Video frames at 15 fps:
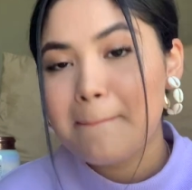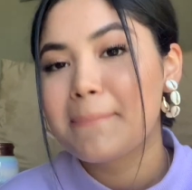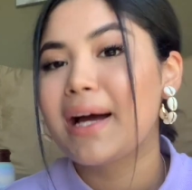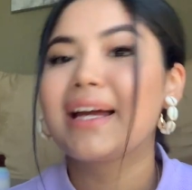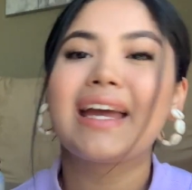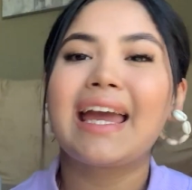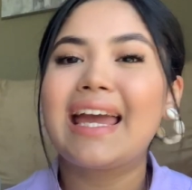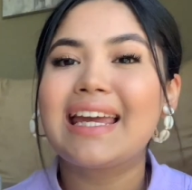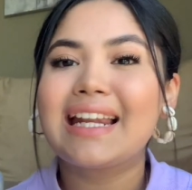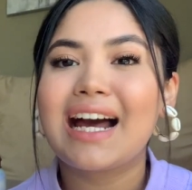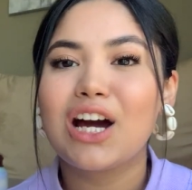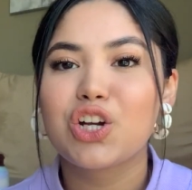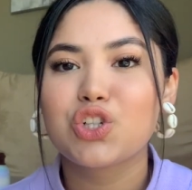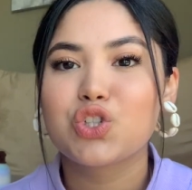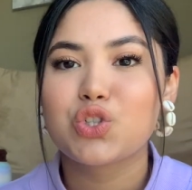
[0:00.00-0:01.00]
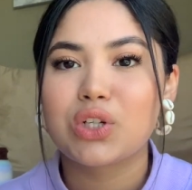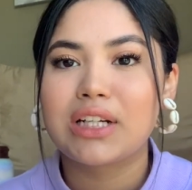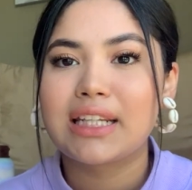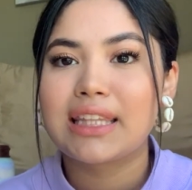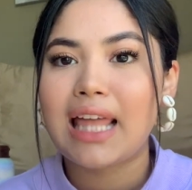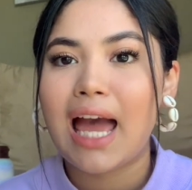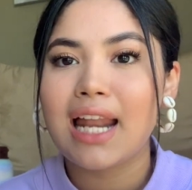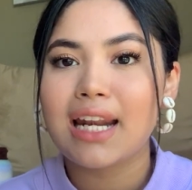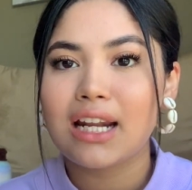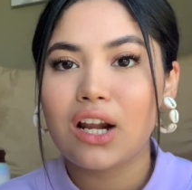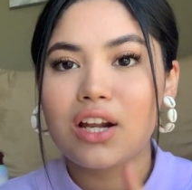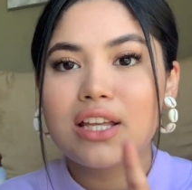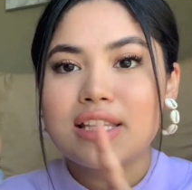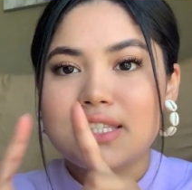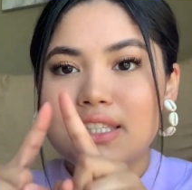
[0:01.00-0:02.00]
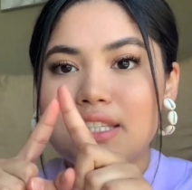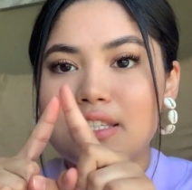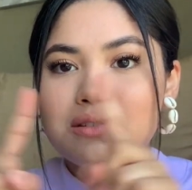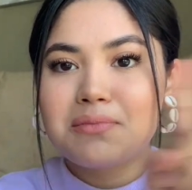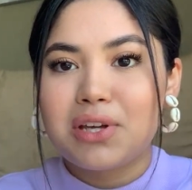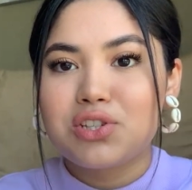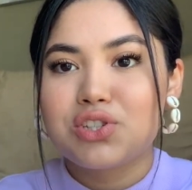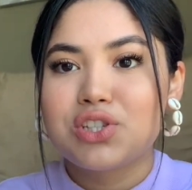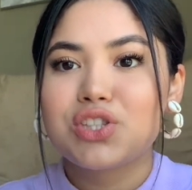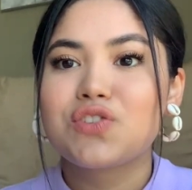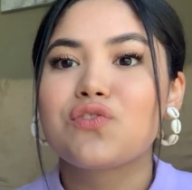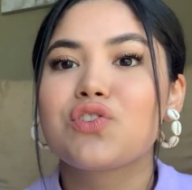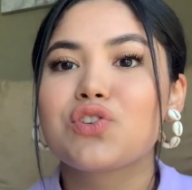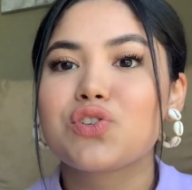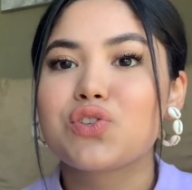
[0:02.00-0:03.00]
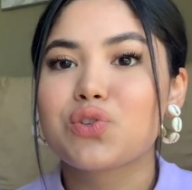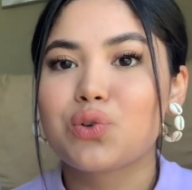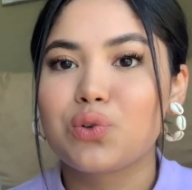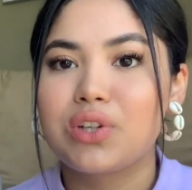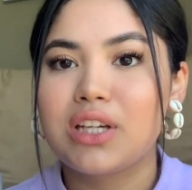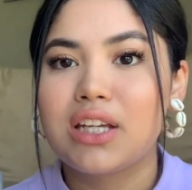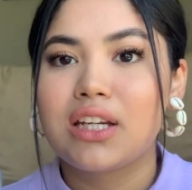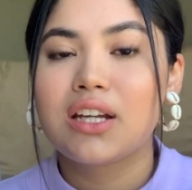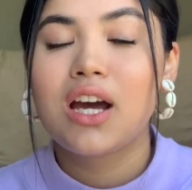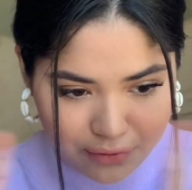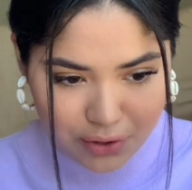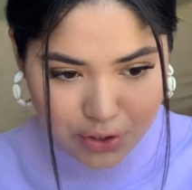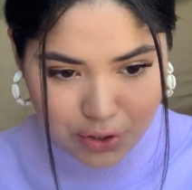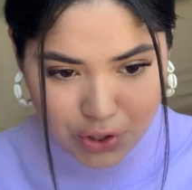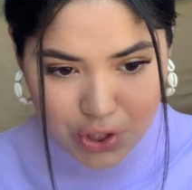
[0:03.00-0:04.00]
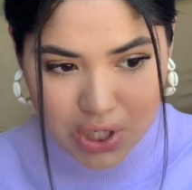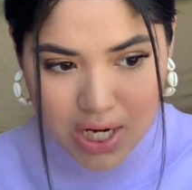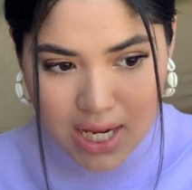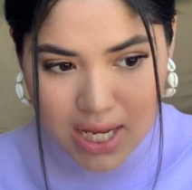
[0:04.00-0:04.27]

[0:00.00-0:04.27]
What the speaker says: by 800. That is the dimensions for the screen for your